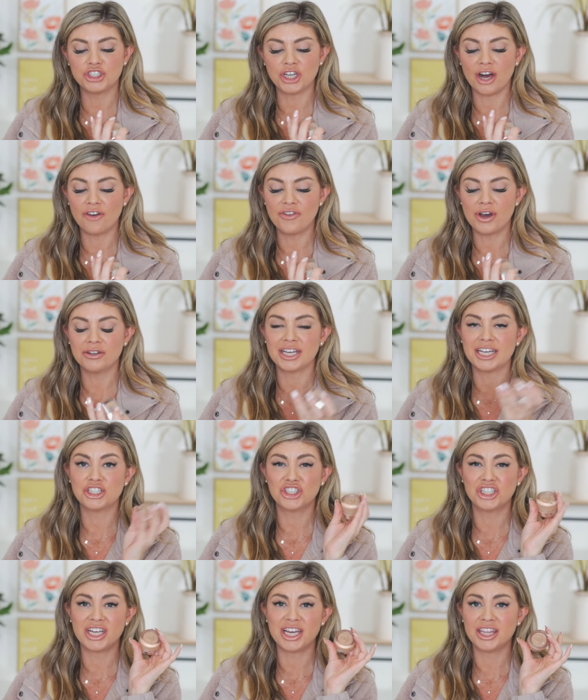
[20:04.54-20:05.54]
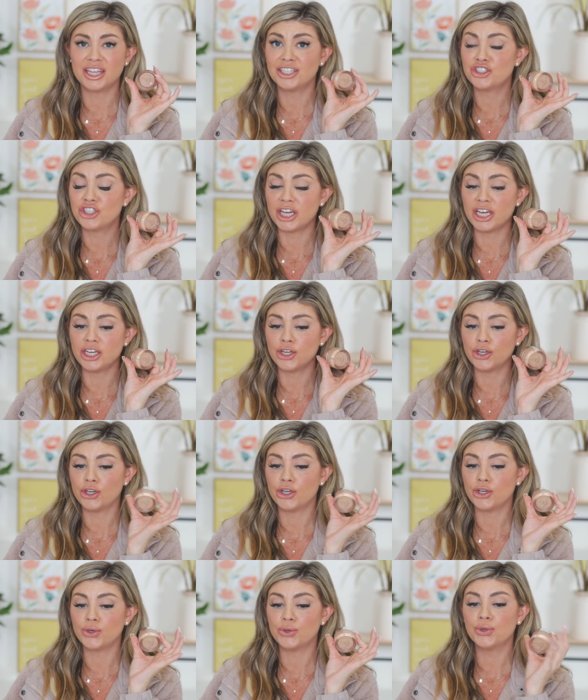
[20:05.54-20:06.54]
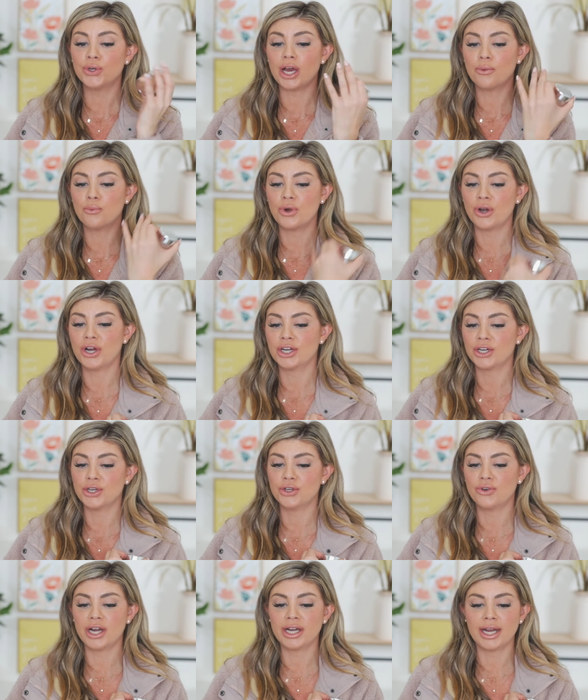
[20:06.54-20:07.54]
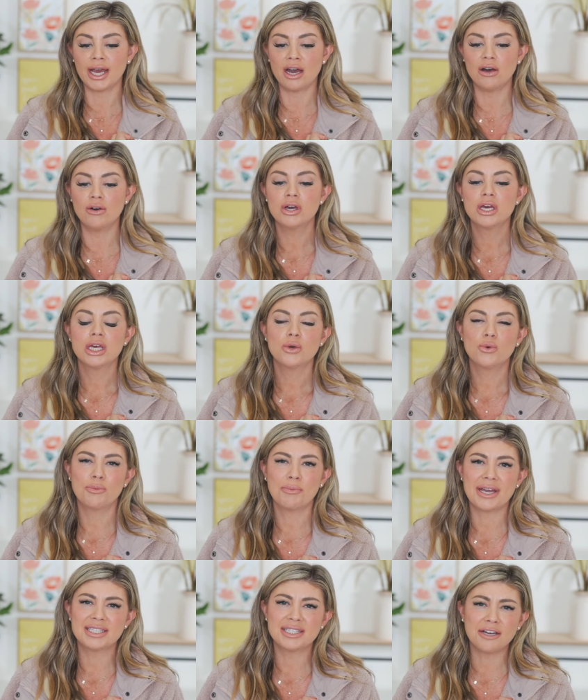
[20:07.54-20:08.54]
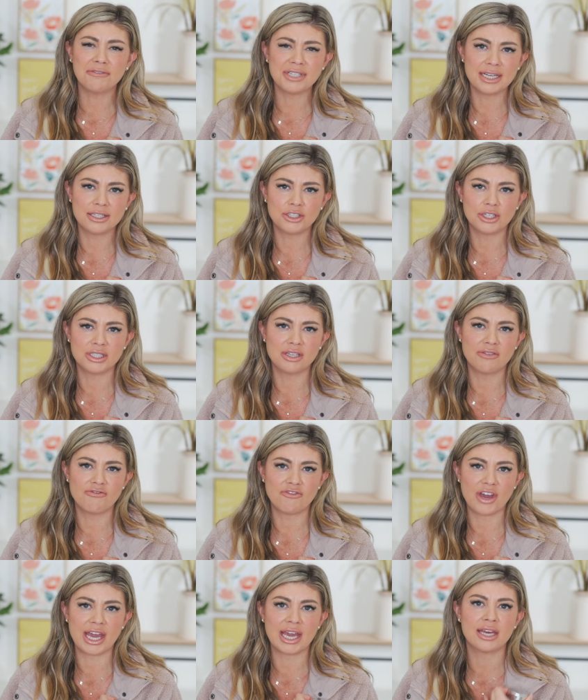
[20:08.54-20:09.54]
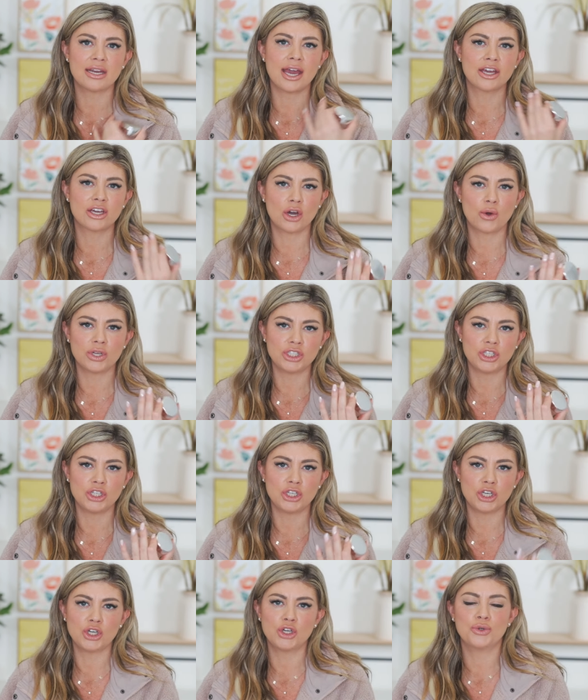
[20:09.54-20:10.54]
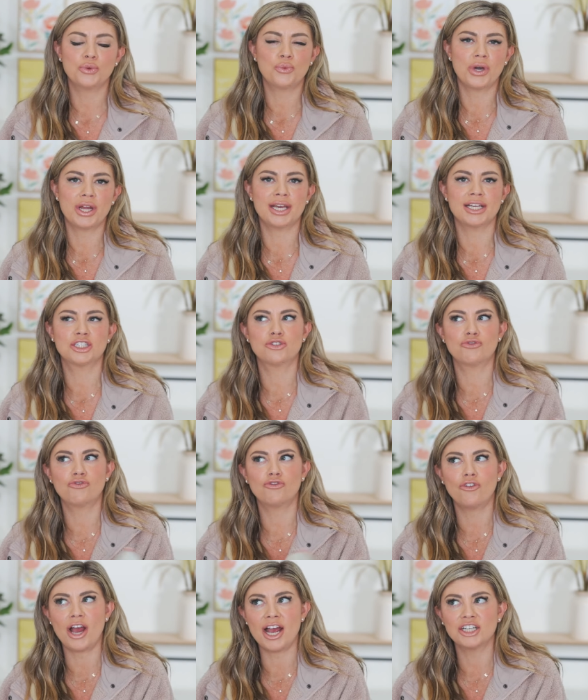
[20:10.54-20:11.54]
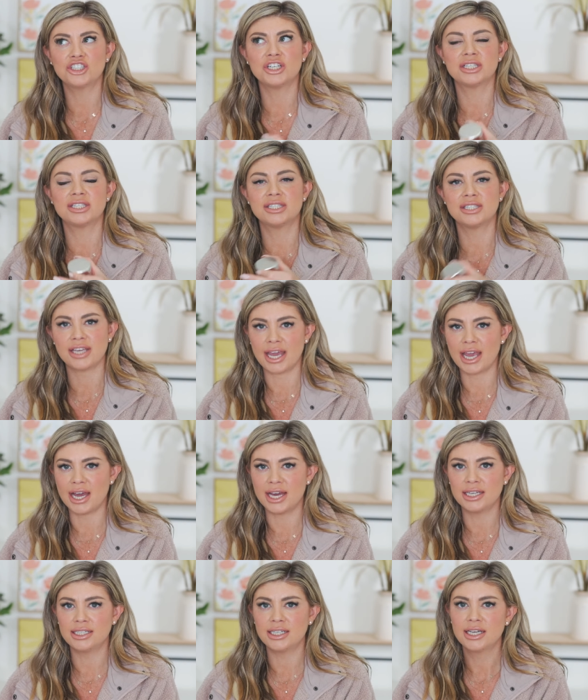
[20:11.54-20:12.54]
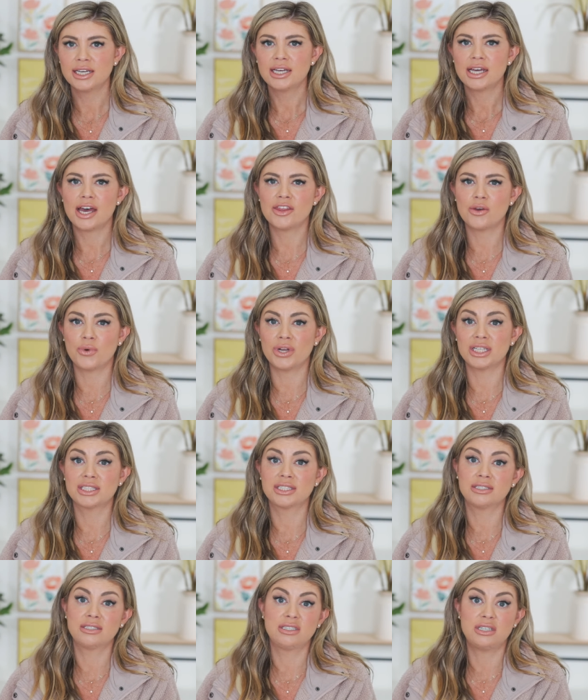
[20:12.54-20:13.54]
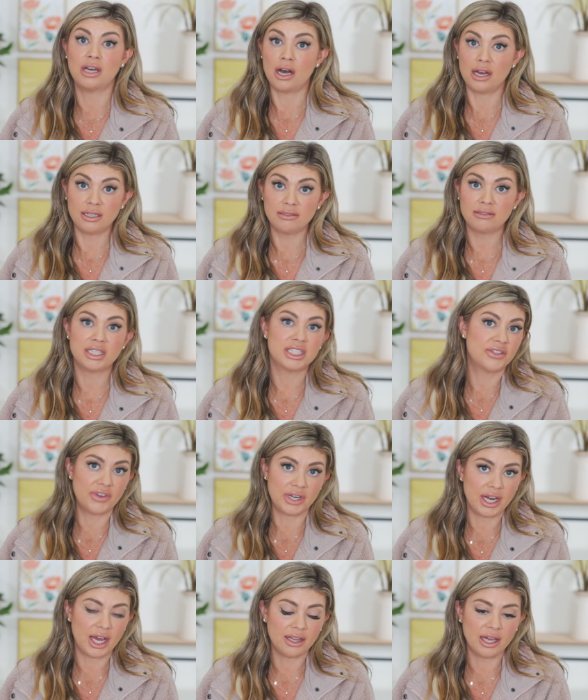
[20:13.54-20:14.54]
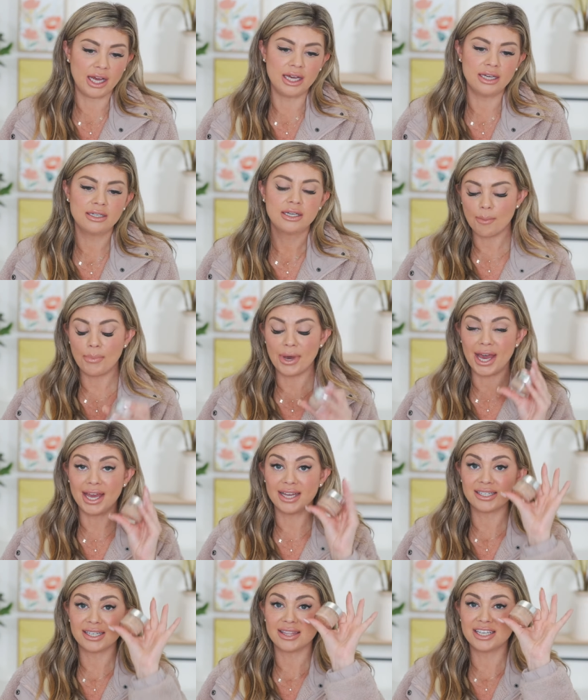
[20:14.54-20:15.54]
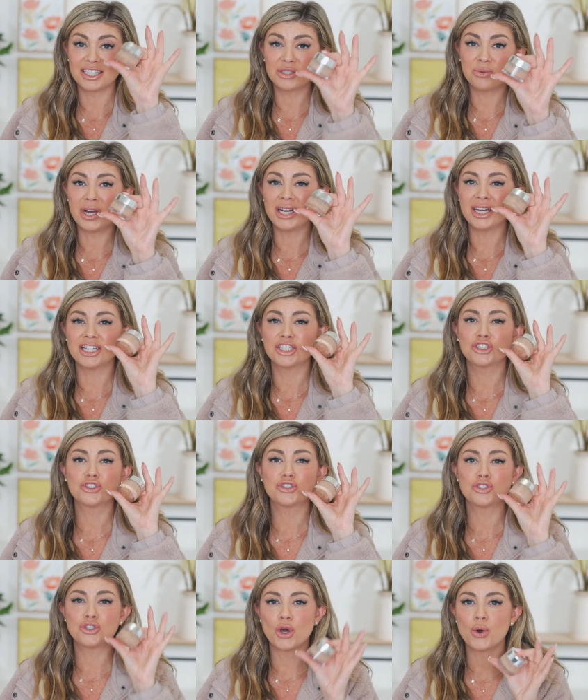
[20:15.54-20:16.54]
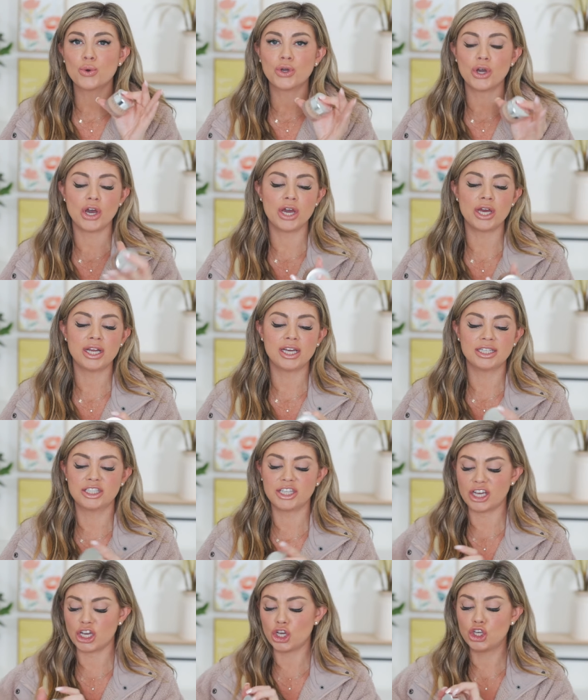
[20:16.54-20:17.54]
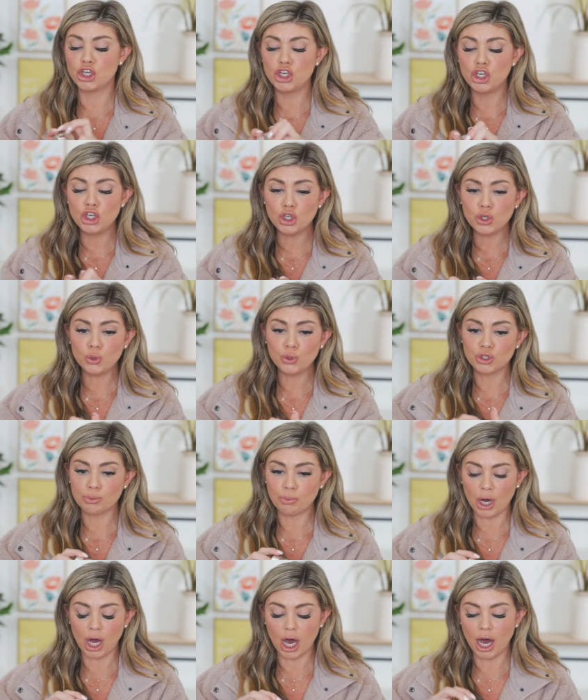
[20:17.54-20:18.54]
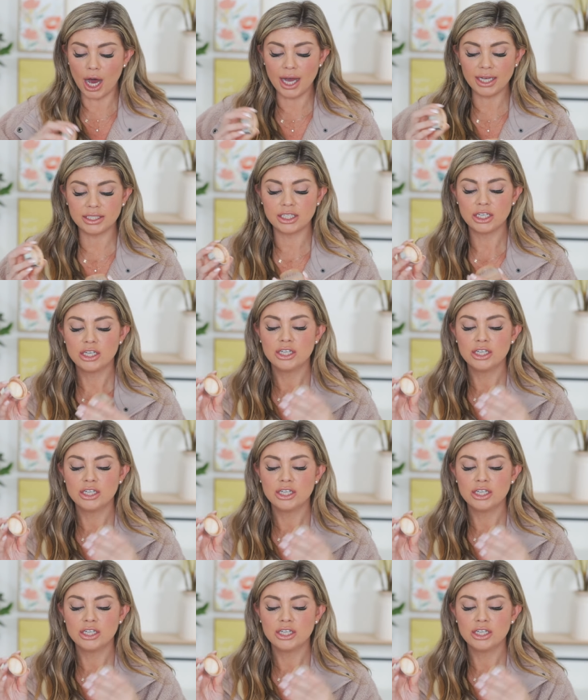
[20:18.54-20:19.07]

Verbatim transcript: Gel Foundation in the shade Nude. I'm wearing Nude right now. When my self-tan starts to fade, I go into Nude. When it's fresh, it's Sand. And then when it's done, it's Vanilla. But this one is so good. It's like a huge pot.